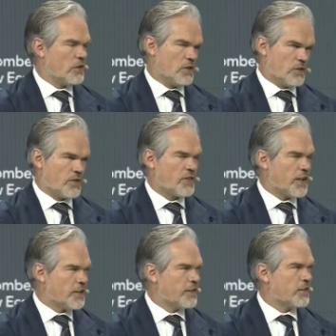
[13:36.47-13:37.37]

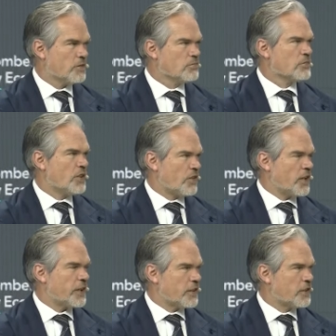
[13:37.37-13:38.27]
Senate is
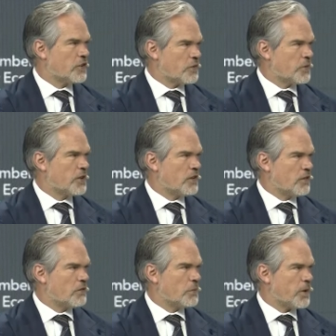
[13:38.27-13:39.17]
likely going to be
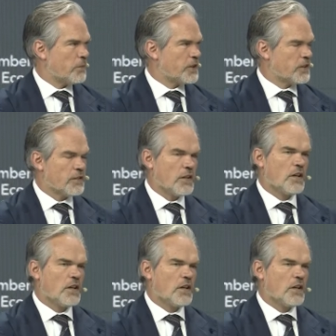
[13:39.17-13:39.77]
Republican.